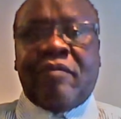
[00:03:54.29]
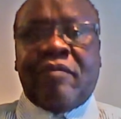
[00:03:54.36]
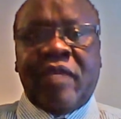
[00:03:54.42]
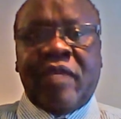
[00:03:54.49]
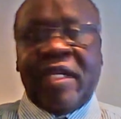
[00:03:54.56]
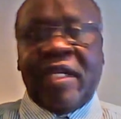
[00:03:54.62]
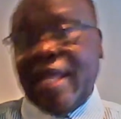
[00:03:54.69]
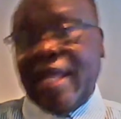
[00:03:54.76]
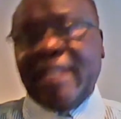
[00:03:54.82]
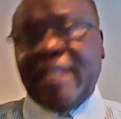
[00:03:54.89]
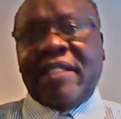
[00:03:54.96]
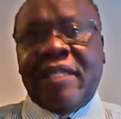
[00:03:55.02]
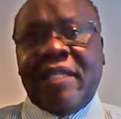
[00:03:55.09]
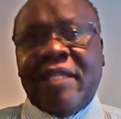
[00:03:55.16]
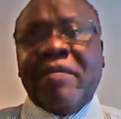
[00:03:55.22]
And that is
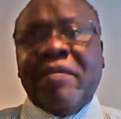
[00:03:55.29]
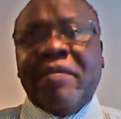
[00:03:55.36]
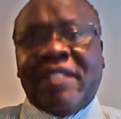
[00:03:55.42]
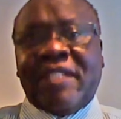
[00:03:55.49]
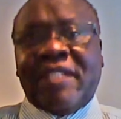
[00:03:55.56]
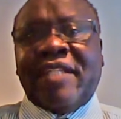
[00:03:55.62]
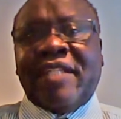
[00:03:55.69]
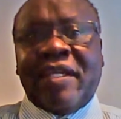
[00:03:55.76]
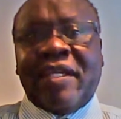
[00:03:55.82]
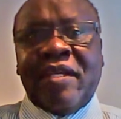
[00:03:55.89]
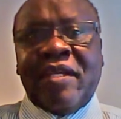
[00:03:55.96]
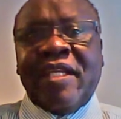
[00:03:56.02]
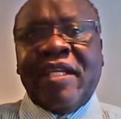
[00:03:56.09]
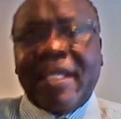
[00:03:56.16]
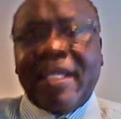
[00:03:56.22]
the message,
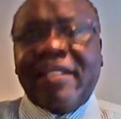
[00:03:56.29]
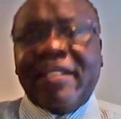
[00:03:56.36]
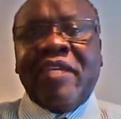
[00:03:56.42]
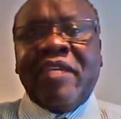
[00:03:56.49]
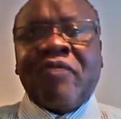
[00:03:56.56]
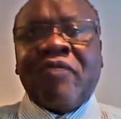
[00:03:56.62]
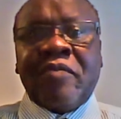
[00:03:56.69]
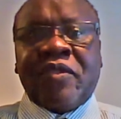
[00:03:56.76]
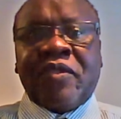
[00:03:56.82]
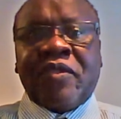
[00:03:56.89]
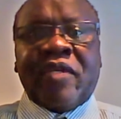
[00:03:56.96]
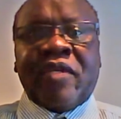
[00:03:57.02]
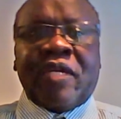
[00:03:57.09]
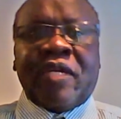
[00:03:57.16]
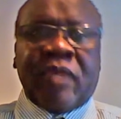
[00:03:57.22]
that's the information
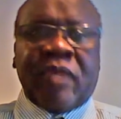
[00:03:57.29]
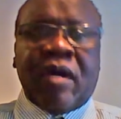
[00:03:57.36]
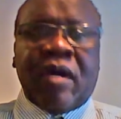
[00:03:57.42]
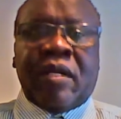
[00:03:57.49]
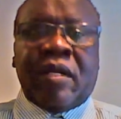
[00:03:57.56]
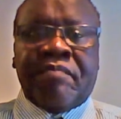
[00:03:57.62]
that we got.